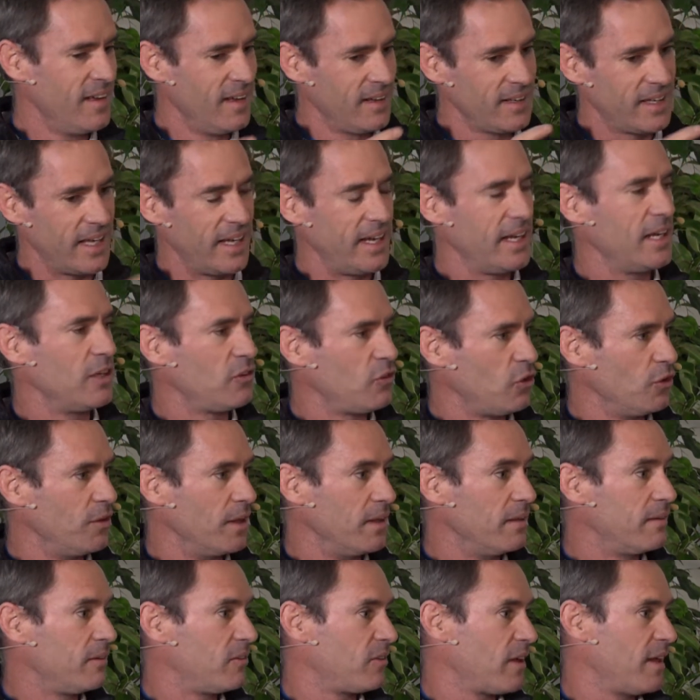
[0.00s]
getting it to
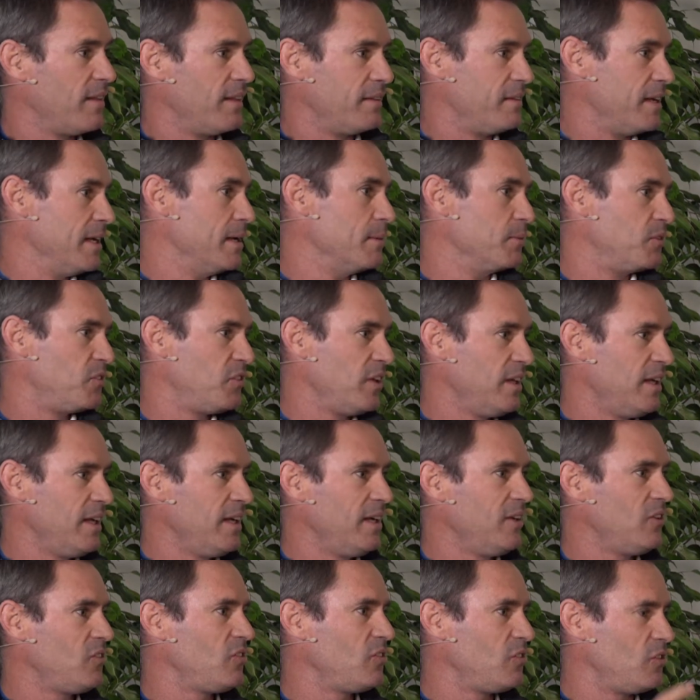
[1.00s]
the
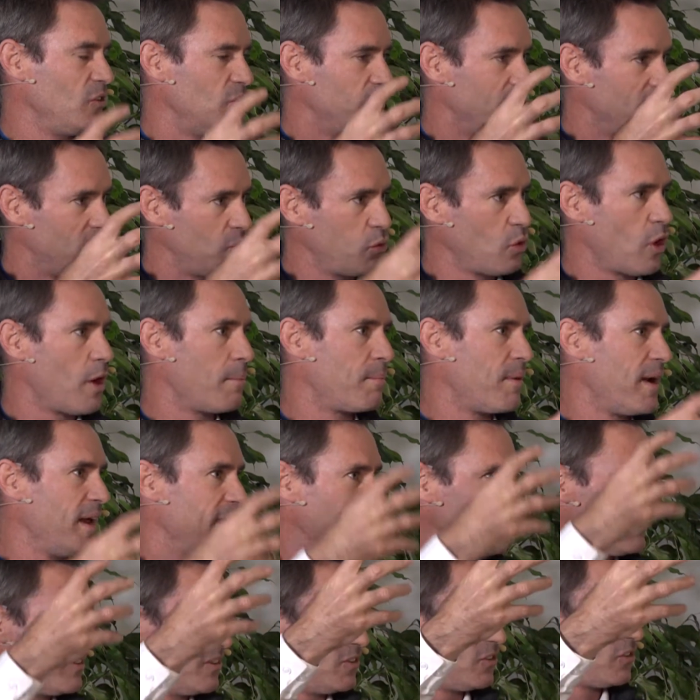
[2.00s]
DMCs, to the tour
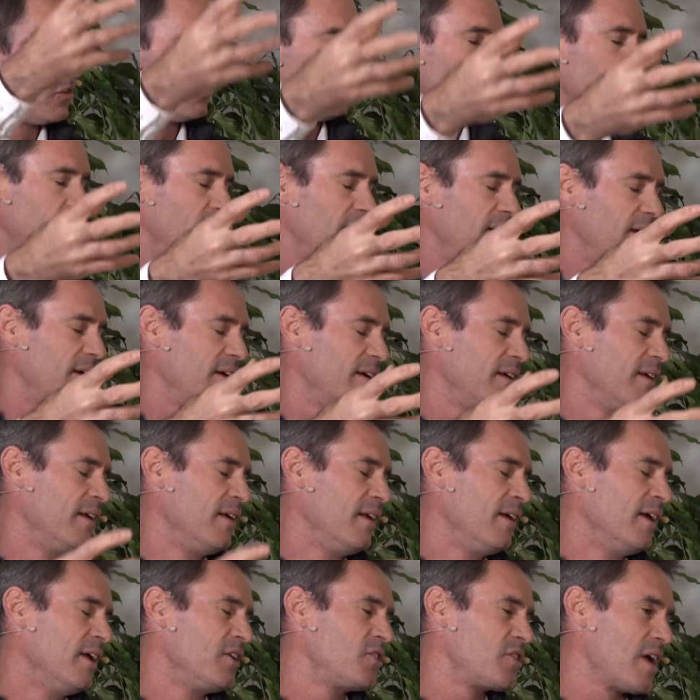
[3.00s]
operators, to the
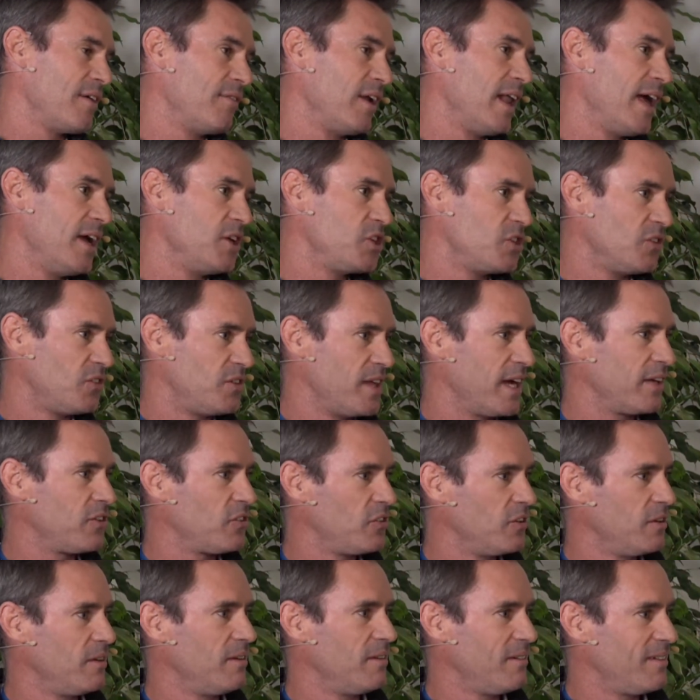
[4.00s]
travel agents,
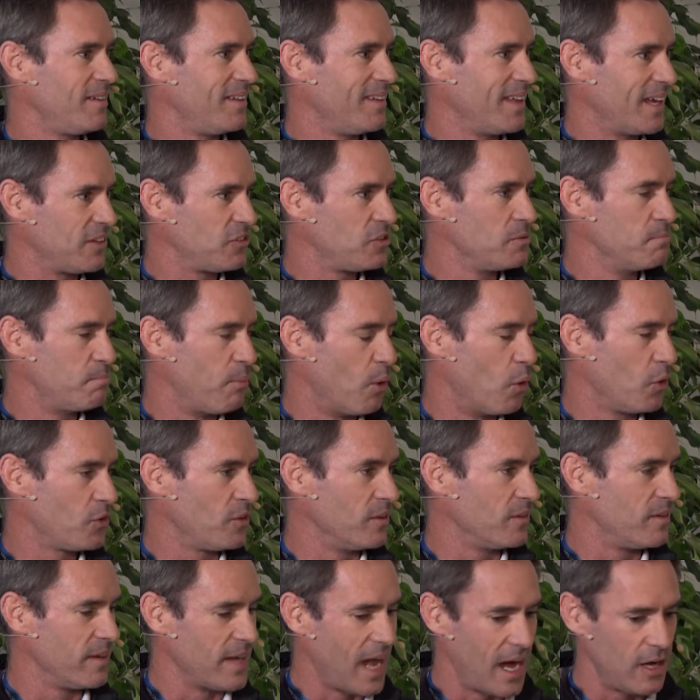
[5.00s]
that's
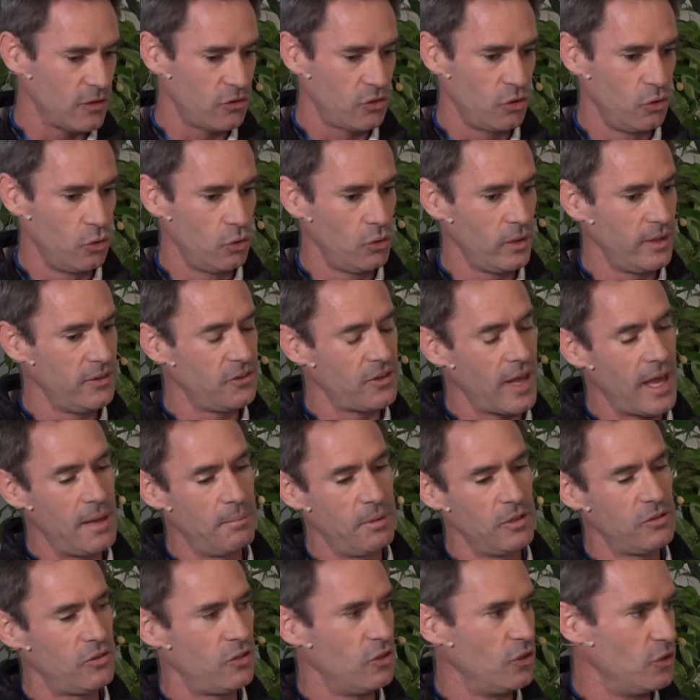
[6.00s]
important, and our tool is
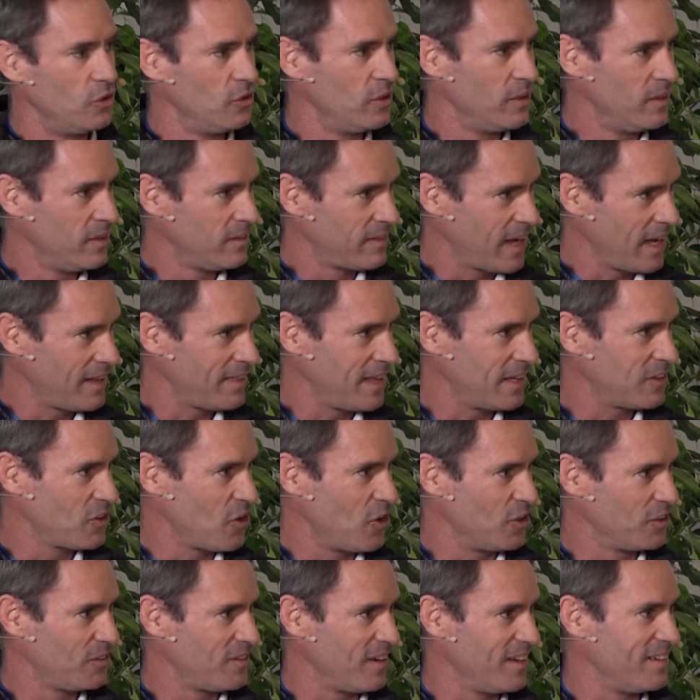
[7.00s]
able to take that
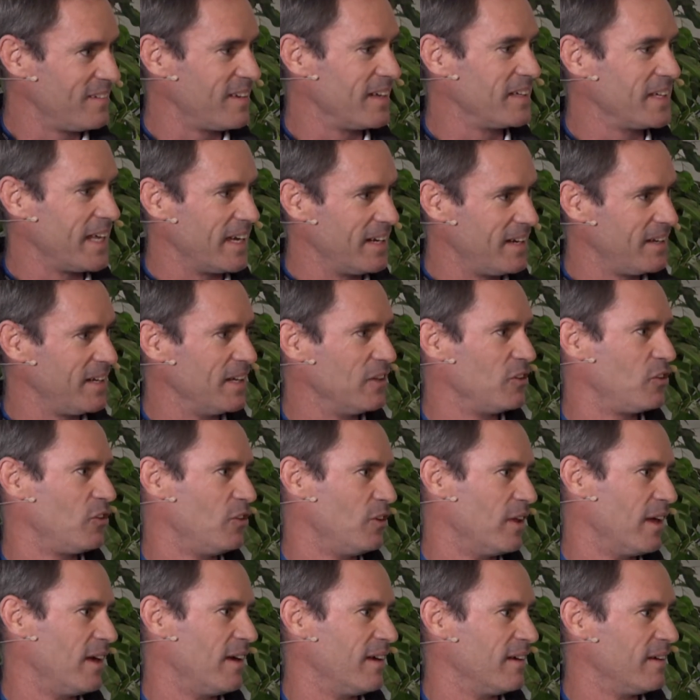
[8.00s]
content and get it into
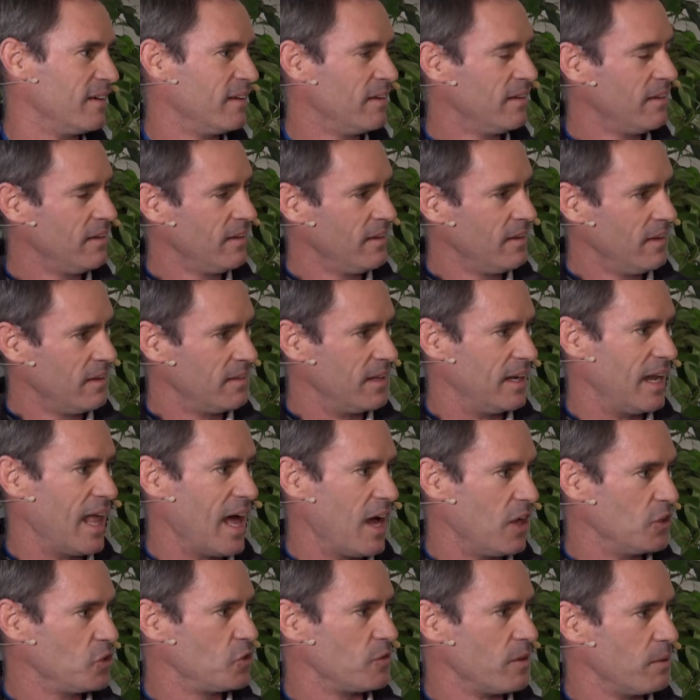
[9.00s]
the
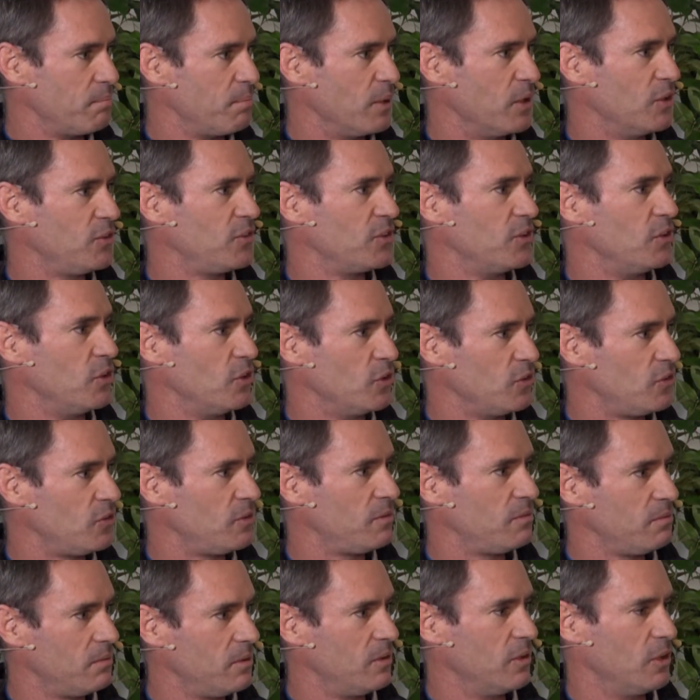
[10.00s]
lounge of the person
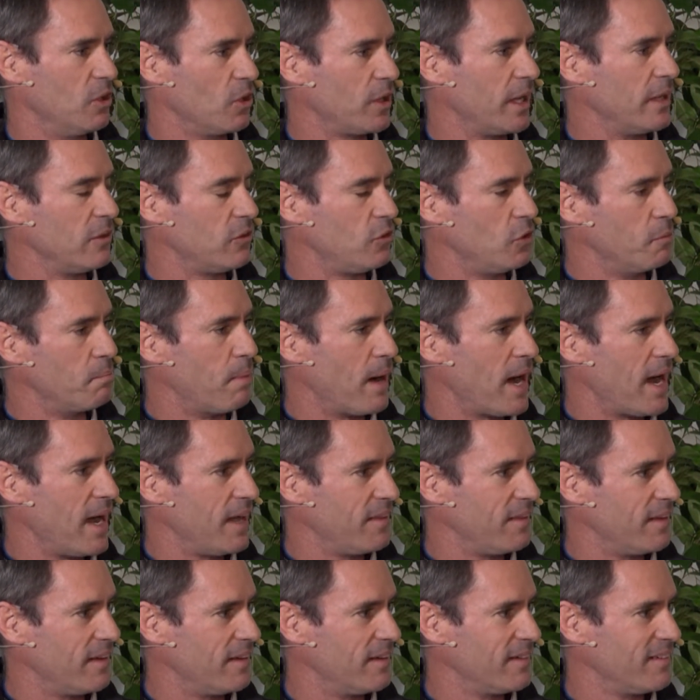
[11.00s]
who's looking to buy
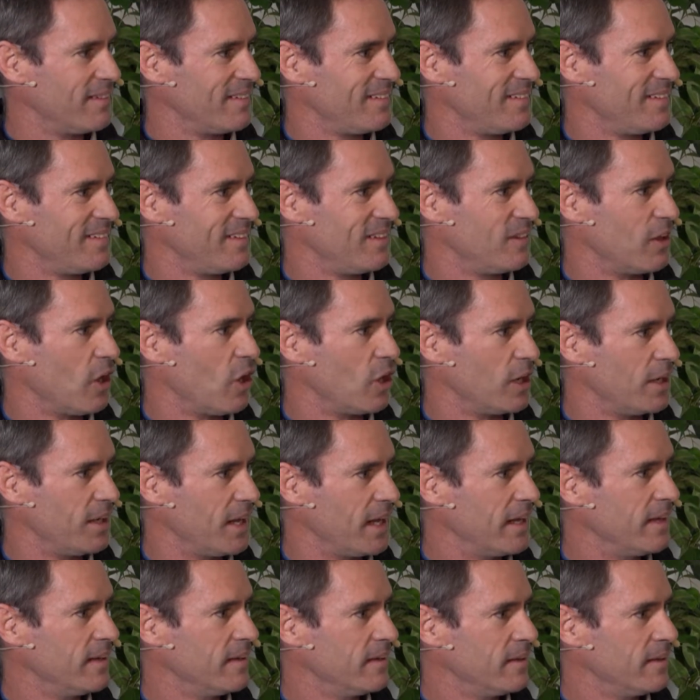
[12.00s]
the holiday.